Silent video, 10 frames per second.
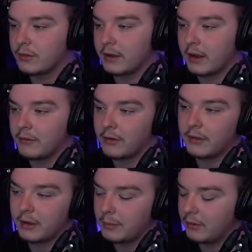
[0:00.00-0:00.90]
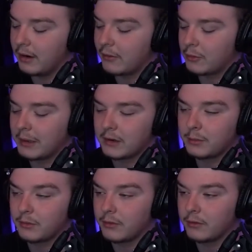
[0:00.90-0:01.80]
like I finally got my average back up to
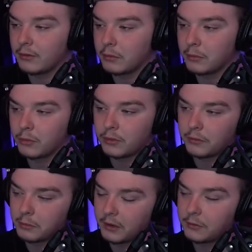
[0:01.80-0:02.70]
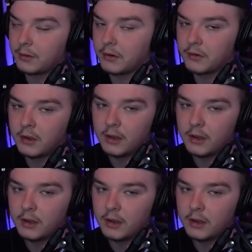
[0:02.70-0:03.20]
50 from switching from Xbox,